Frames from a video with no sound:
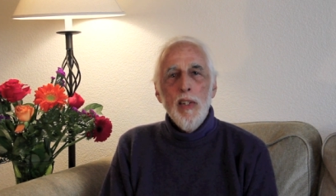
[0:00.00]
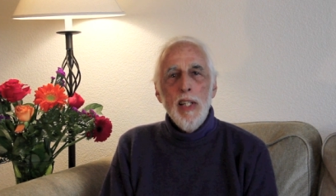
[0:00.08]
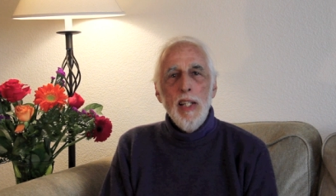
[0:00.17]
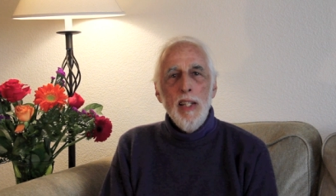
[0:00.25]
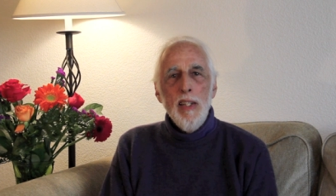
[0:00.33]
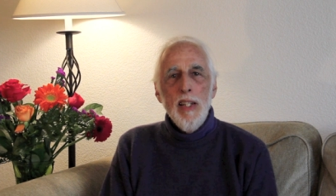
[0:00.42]
to
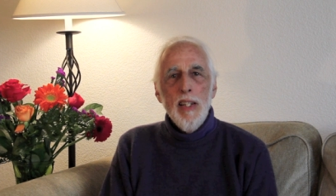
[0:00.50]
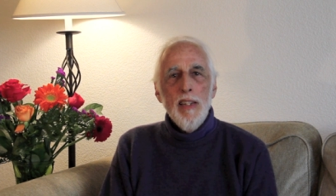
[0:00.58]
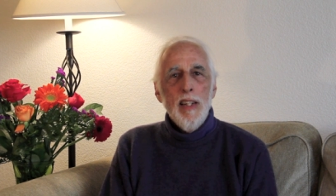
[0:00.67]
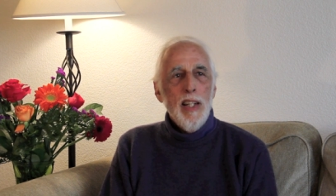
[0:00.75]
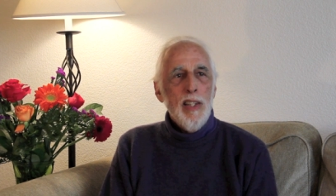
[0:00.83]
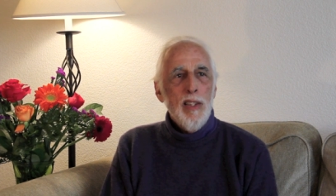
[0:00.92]
India
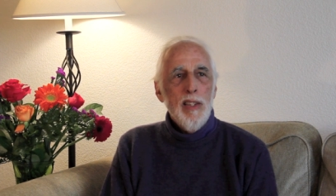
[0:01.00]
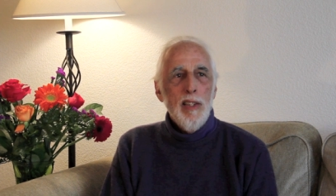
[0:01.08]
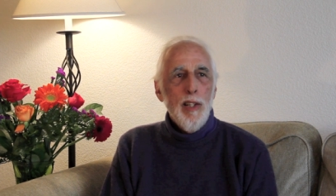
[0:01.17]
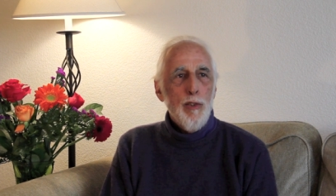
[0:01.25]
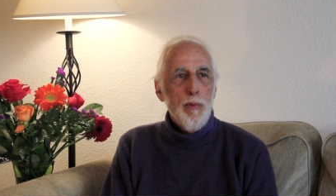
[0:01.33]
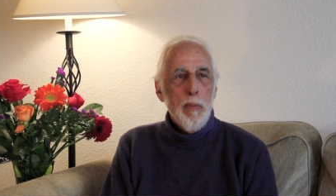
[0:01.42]
that I
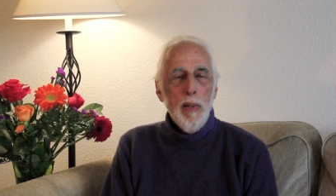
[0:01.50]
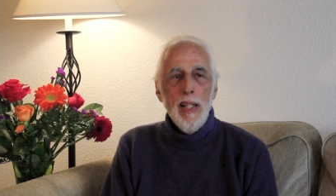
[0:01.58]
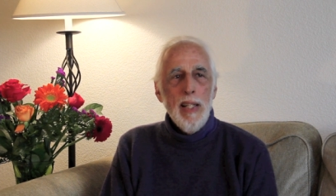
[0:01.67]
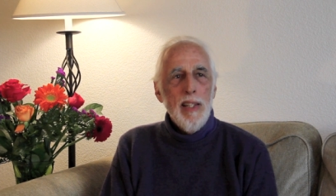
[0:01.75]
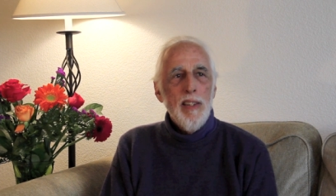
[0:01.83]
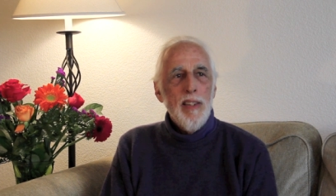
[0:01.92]
couldn't
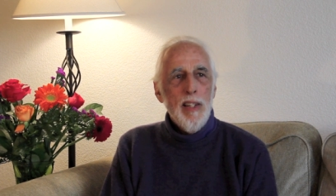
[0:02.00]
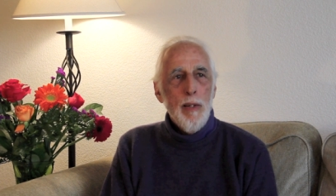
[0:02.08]
explain.